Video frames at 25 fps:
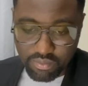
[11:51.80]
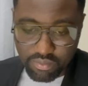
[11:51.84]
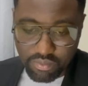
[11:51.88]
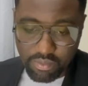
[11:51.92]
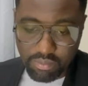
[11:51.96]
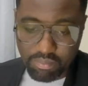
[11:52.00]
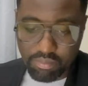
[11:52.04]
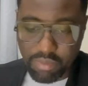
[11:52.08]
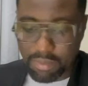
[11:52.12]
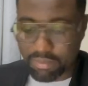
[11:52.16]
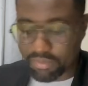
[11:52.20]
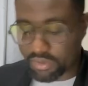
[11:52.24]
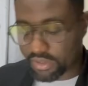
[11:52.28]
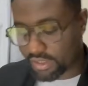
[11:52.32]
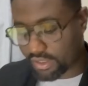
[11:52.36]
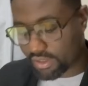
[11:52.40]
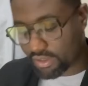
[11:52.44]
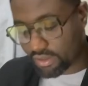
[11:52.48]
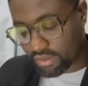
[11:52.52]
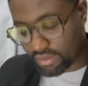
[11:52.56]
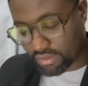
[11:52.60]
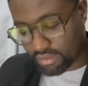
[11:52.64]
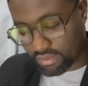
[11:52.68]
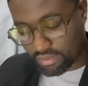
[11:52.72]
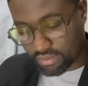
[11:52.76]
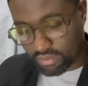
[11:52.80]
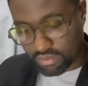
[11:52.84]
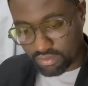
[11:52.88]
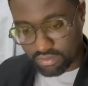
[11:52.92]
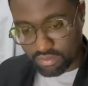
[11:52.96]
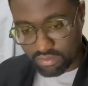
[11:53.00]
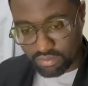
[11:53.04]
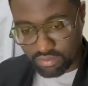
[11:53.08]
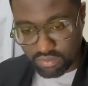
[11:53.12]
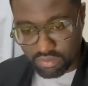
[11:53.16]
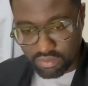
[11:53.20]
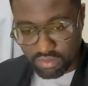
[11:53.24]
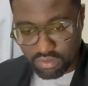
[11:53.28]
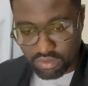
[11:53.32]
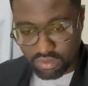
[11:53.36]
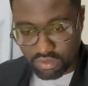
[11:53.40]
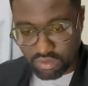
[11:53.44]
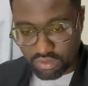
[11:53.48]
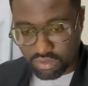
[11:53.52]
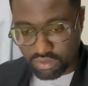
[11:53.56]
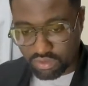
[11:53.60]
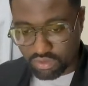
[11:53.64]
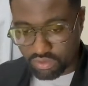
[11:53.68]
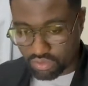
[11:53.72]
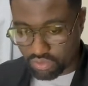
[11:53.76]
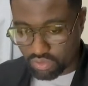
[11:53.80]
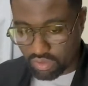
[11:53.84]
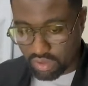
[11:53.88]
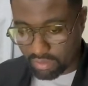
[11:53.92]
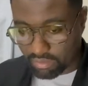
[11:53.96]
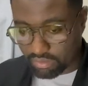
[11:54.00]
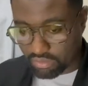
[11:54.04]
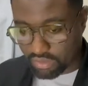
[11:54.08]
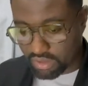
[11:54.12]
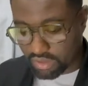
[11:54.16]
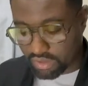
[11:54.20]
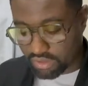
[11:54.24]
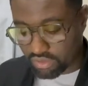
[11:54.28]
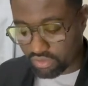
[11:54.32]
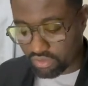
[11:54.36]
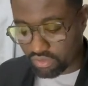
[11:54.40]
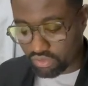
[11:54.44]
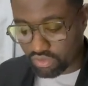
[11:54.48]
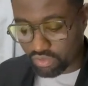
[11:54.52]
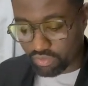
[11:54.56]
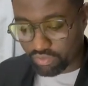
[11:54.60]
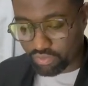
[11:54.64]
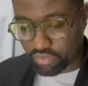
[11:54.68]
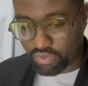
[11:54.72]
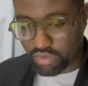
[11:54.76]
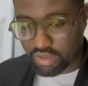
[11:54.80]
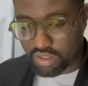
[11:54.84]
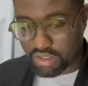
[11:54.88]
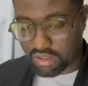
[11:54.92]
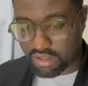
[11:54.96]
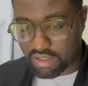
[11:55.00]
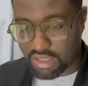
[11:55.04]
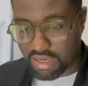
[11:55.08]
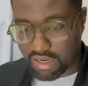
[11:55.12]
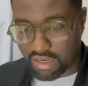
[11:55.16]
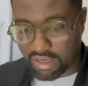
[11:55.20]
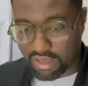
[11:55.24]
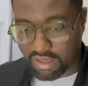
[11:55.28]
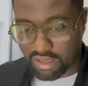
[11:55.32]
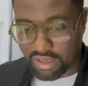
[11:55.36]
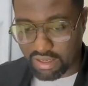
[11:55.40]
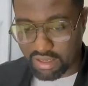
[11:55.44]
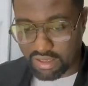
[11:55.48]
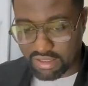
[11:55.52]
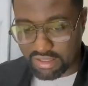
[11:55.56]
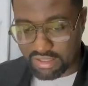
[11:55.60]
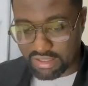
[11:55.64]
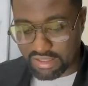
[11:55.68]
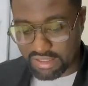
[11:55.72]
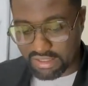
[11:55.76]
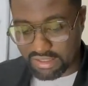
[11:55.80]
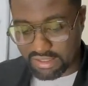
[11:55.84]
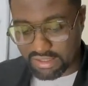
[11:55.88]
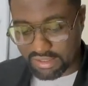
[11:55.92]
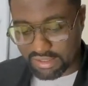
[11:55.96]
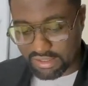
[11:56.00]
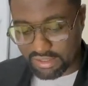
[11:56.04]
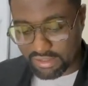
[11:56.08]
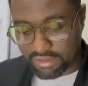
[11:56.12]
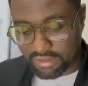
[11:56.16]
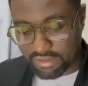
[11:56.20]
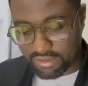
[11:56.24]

Pepsi. So I'm just going to put the tag again, DT,